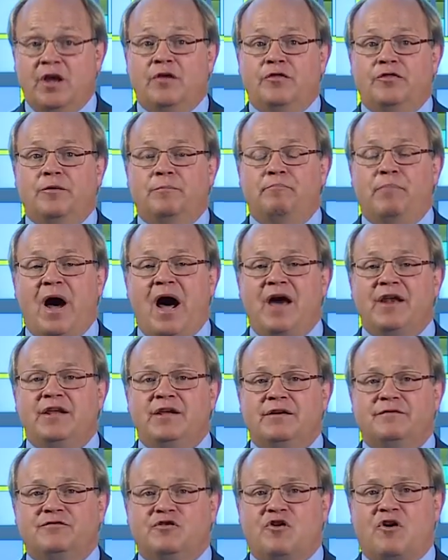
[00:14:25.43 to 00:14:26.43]
the body
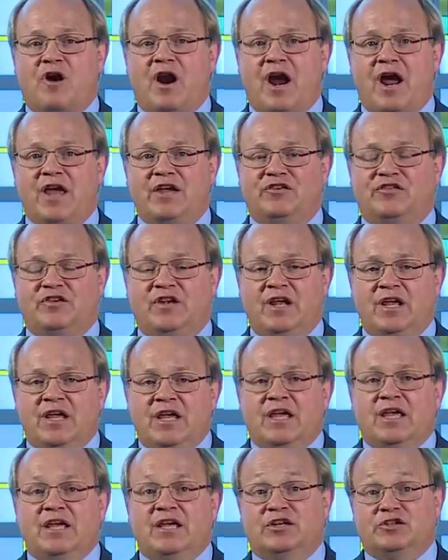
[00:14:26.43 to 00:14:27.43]
of Christ,
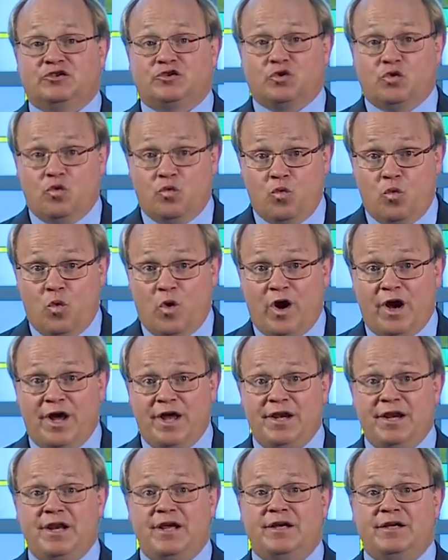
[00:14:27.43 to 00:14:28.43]
is
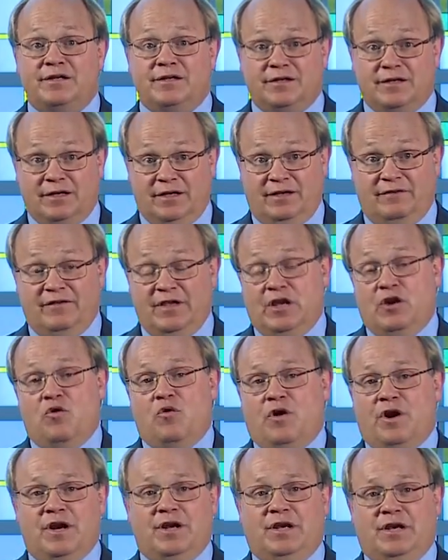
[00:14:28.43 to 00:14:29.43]
one living
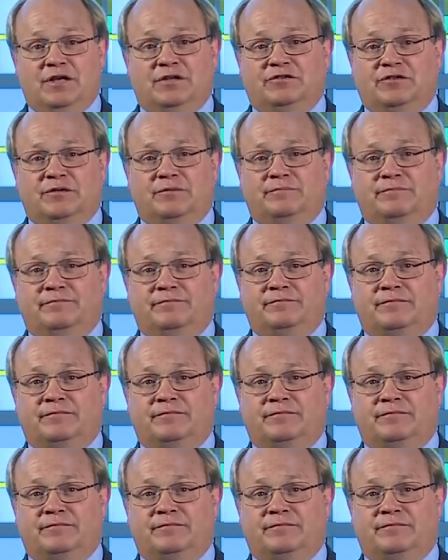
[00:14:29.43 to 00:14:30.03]
organism.